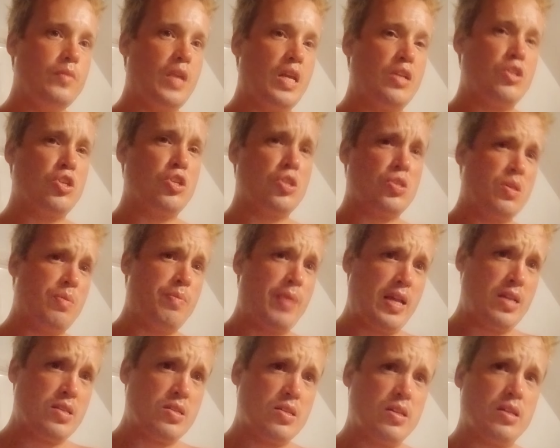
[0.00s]
just the
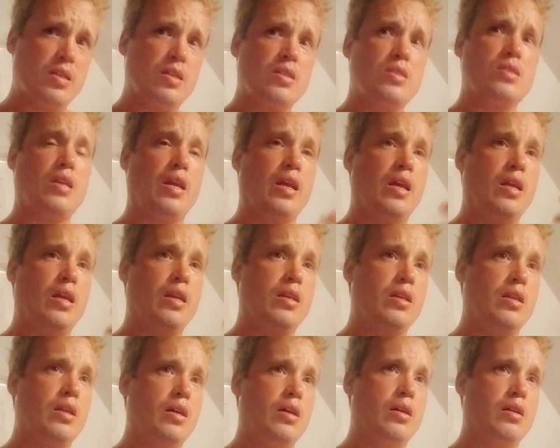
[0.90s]
basics, and
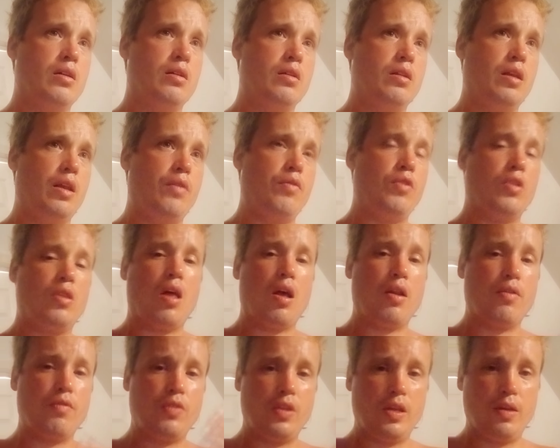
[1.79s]
even a lot
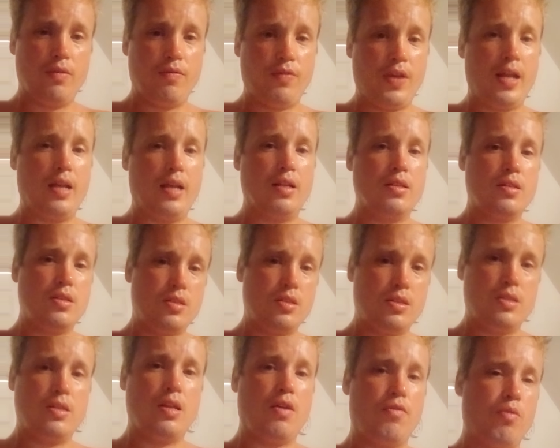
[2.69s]
of the advanced
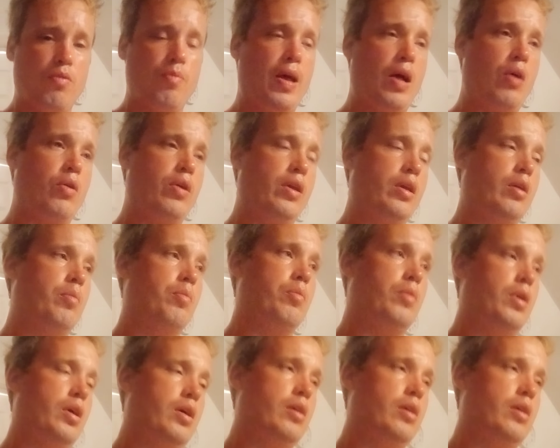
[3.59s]
stuff about Him.